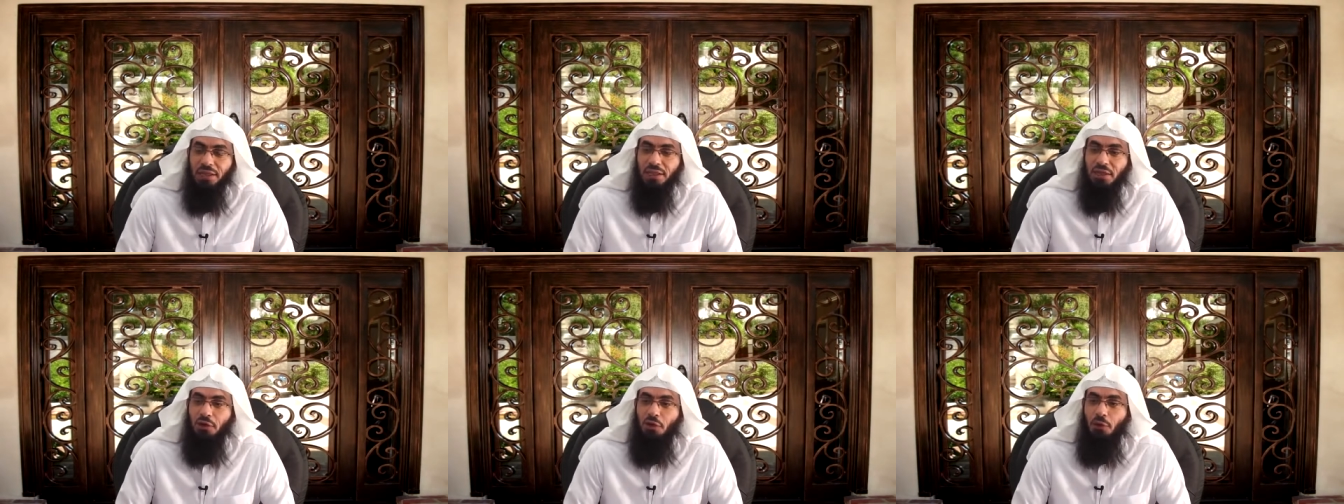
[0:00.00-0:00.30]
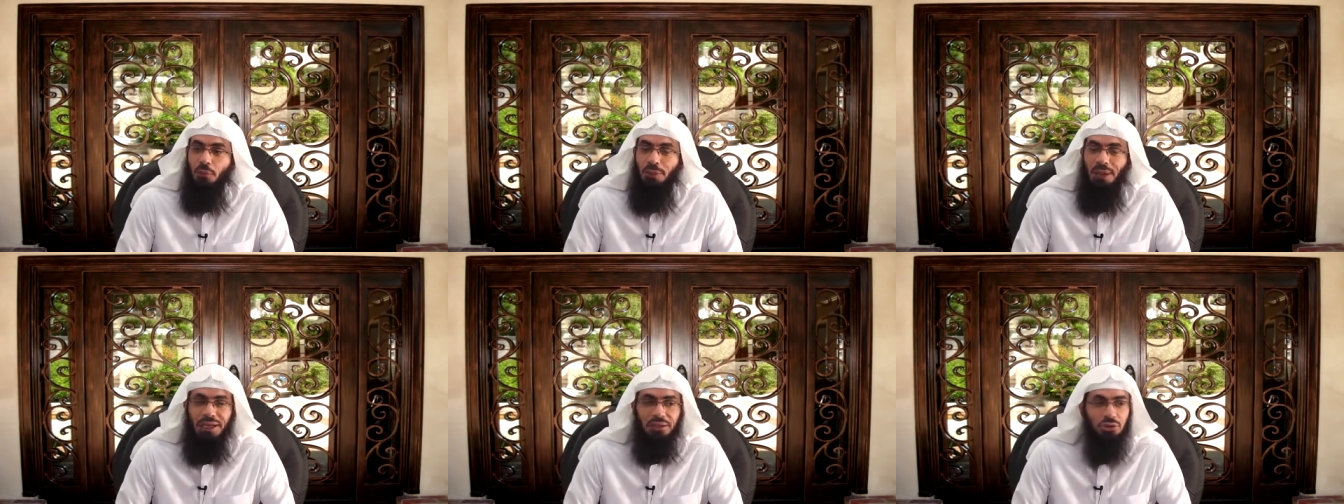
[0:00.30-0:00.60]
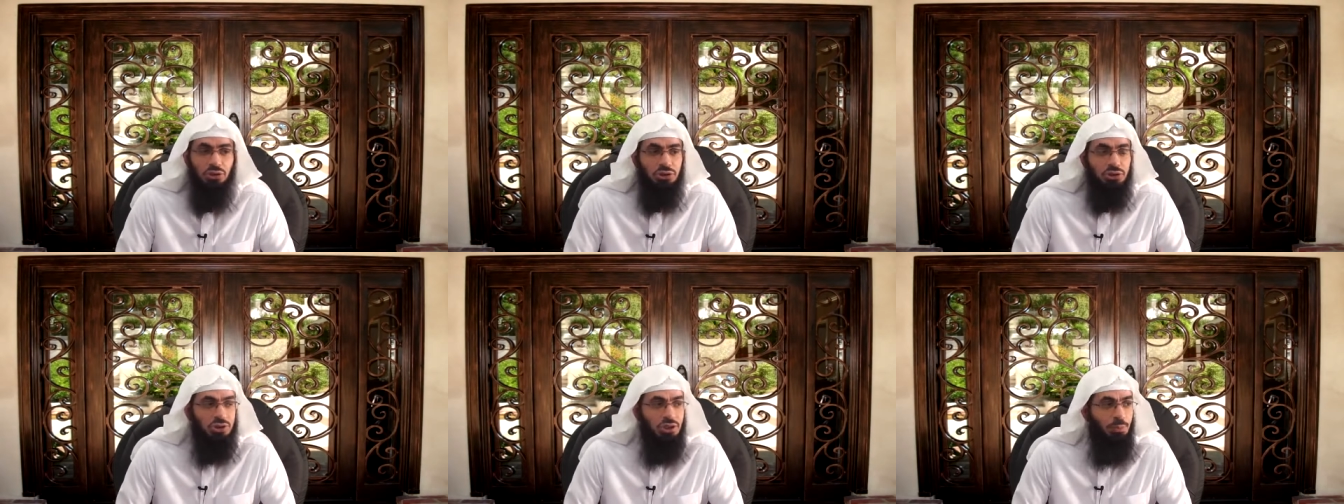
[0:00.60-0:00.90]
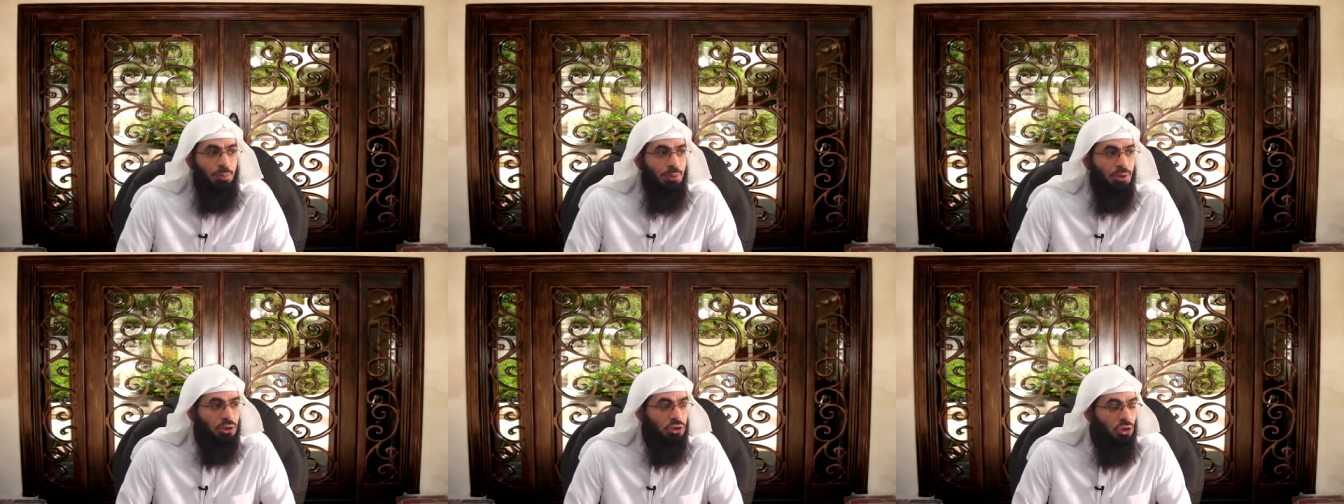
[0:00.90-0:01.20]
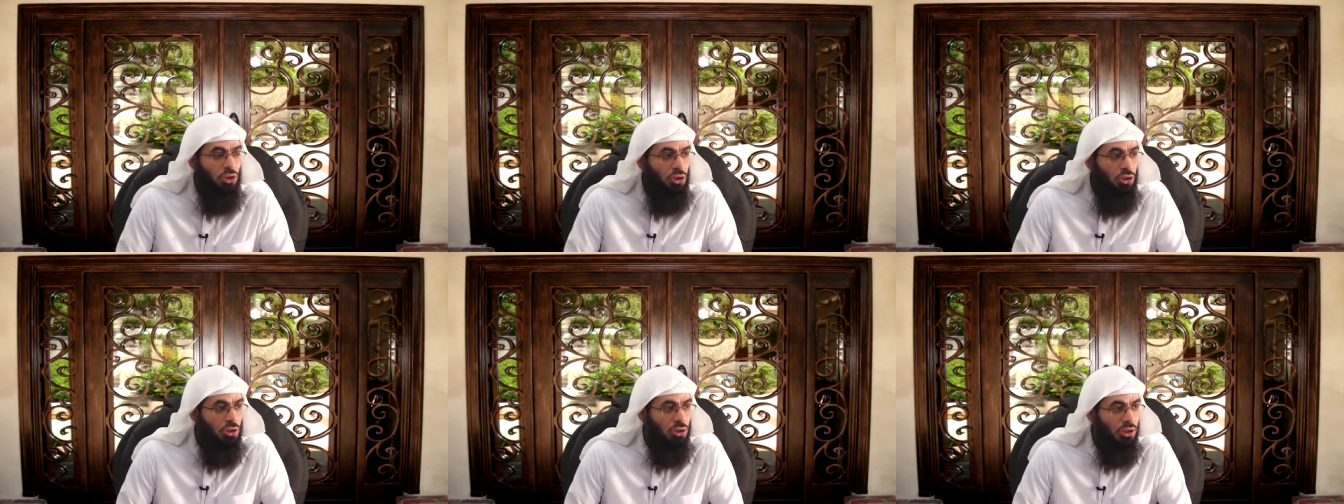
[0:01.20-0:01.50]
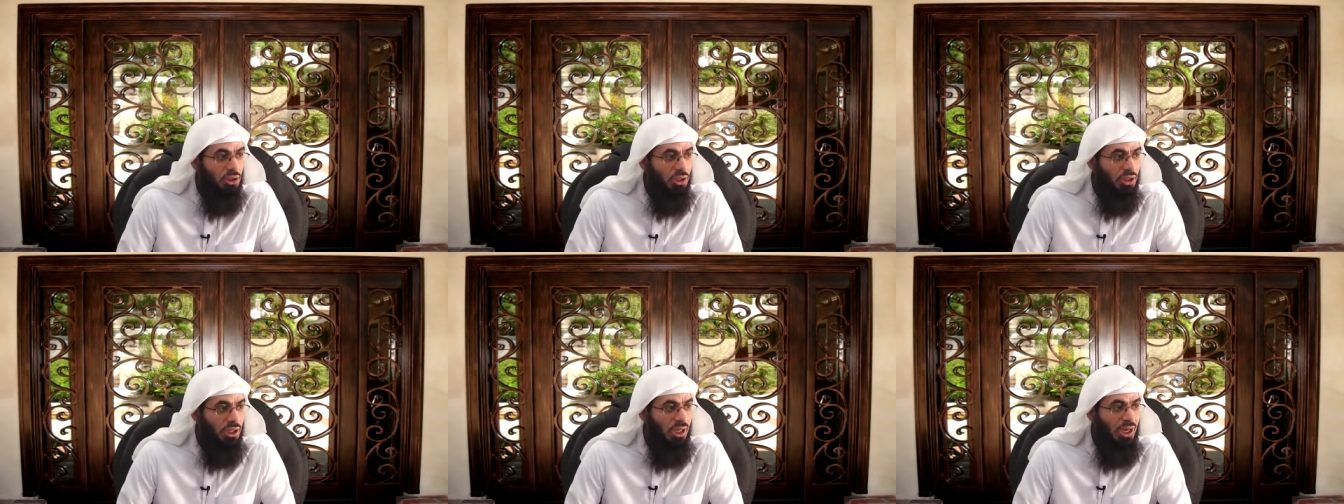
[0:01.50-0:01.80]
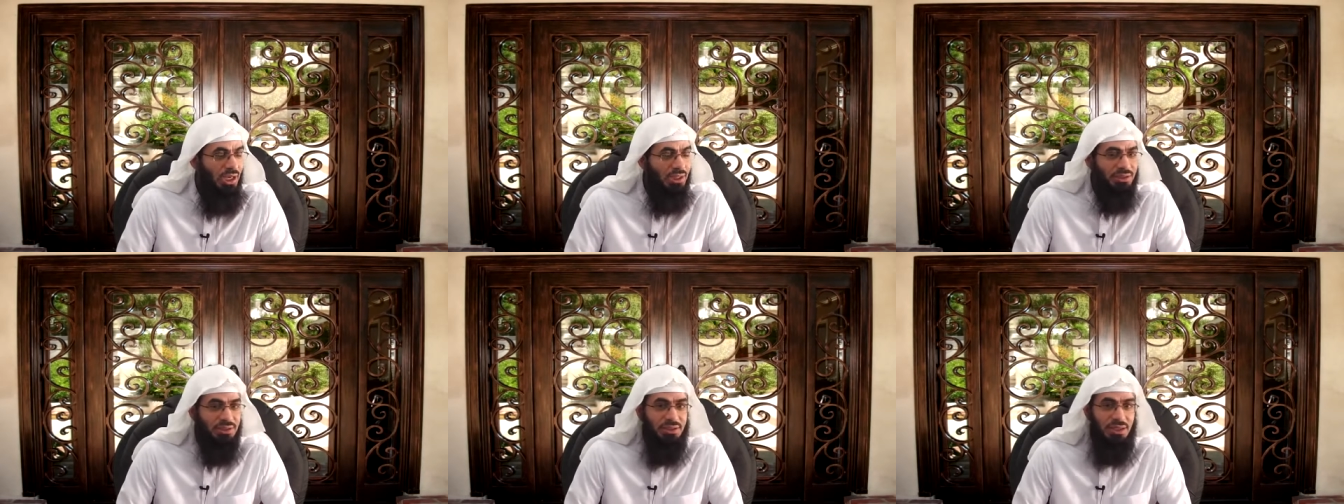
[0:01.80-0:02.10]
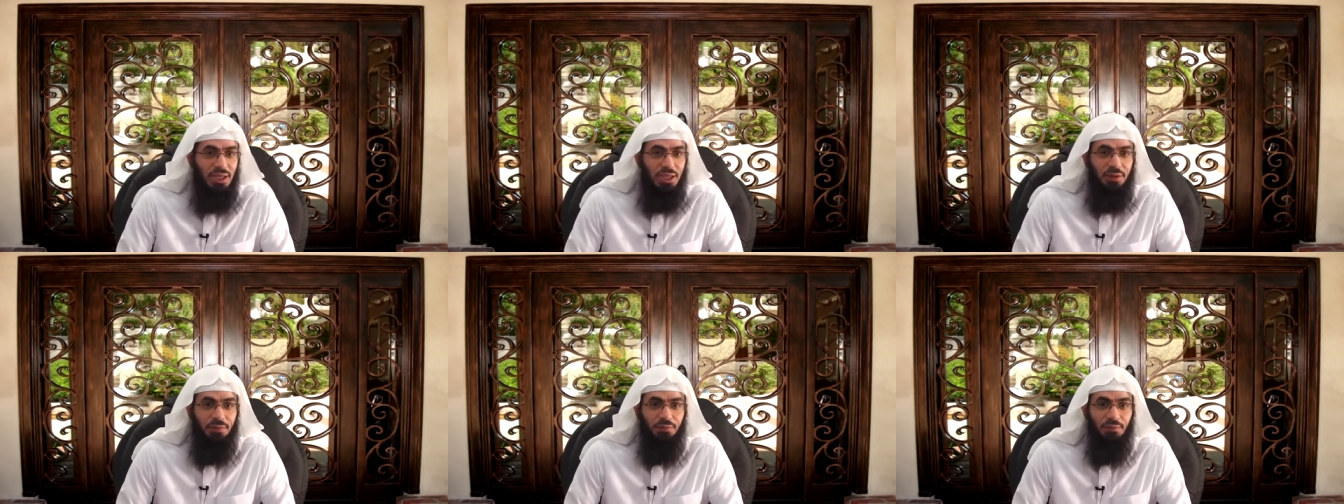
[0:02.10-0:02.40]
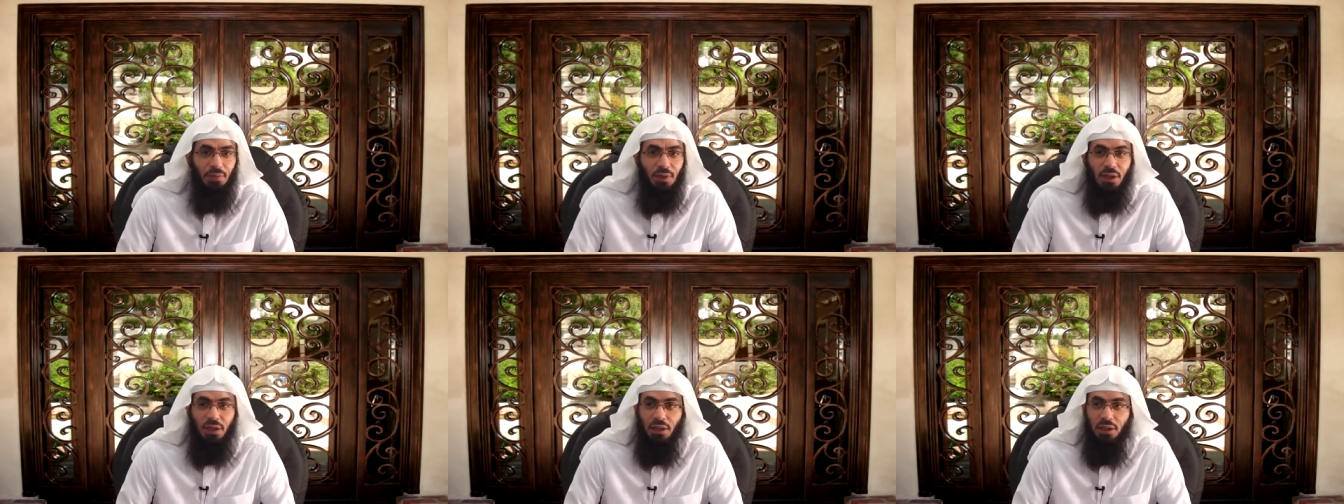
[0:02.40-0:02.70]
and then go back to sleep until the next day,